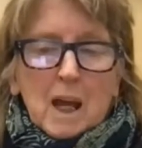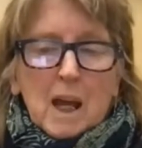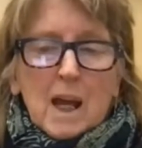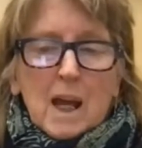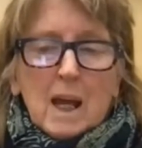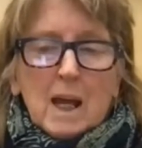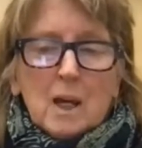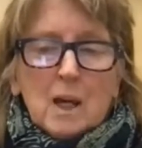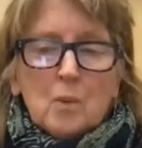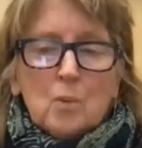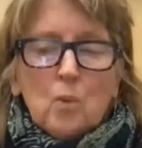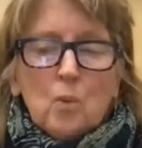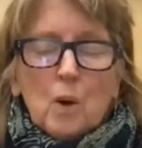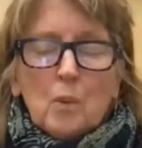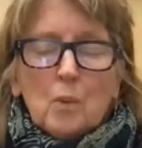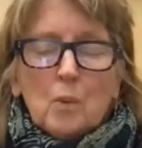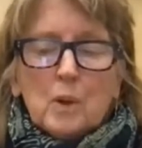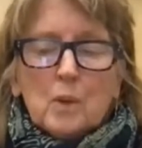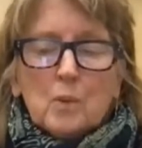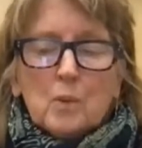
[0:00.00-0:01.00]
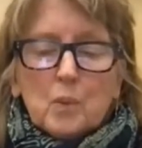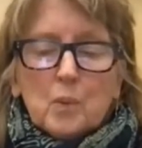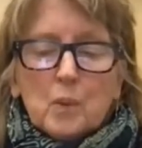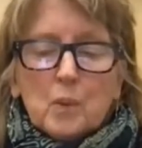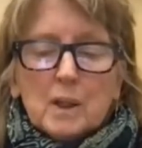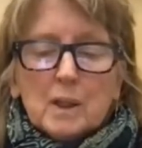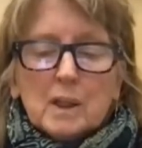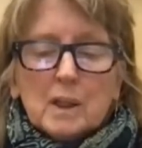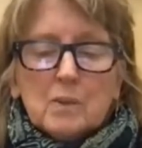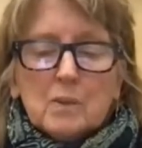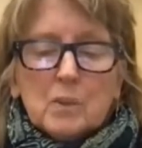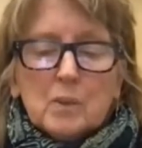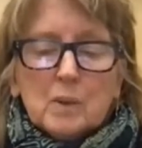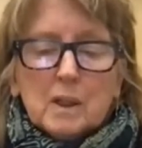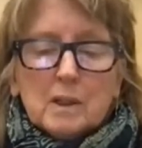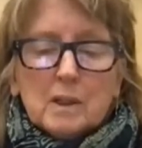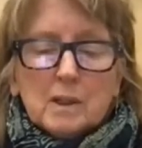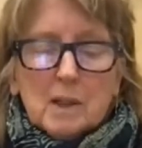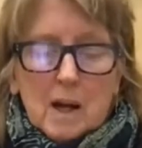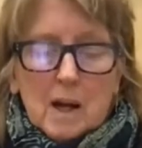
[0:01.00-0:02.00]
And what we really
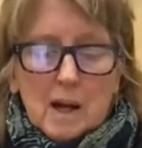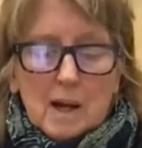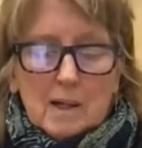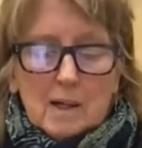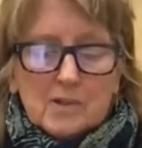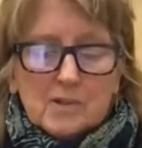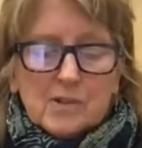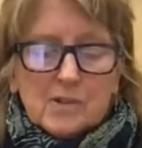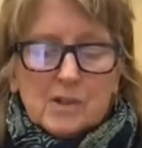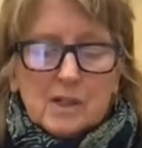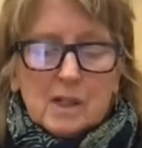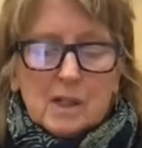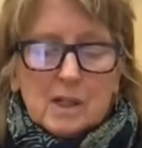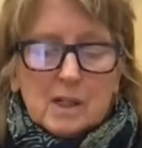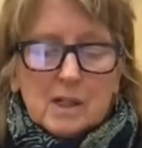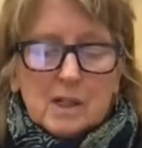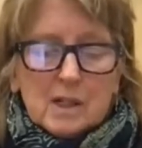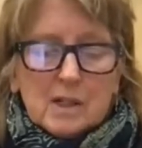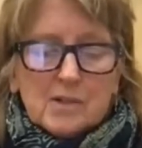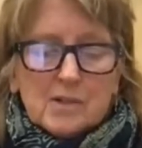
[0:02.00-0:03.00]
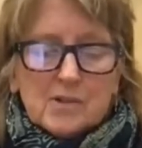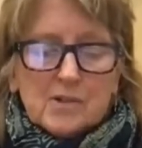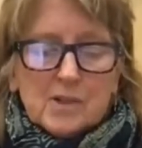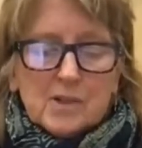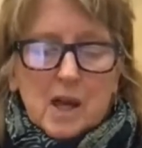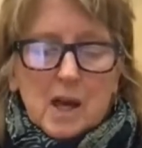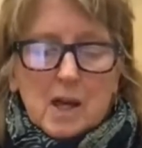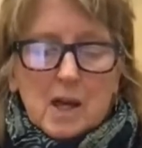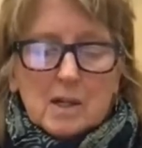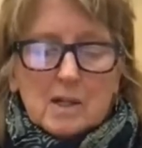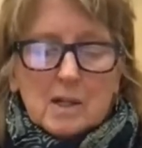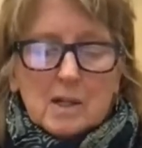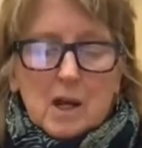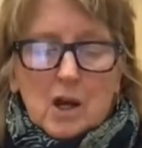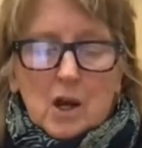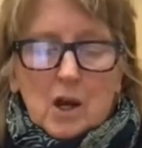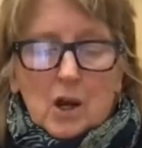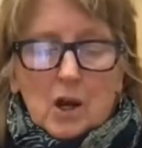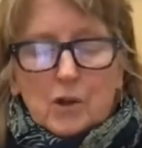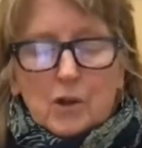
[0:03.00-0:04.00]
realized is that
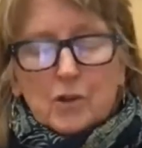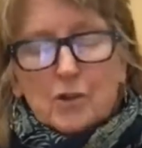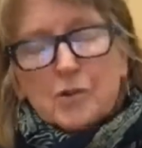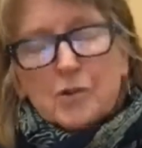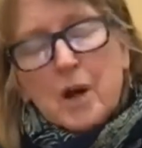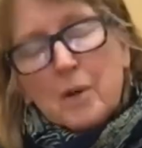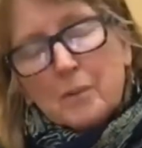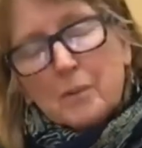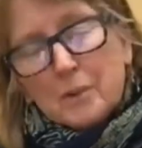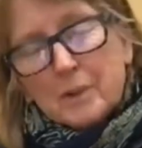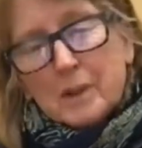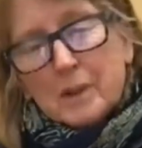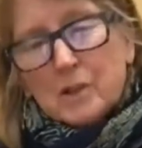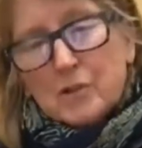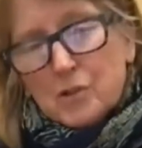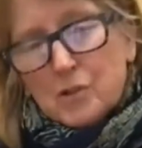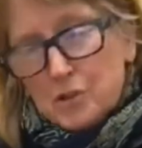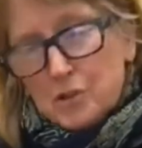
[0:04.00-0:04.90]
you're not really too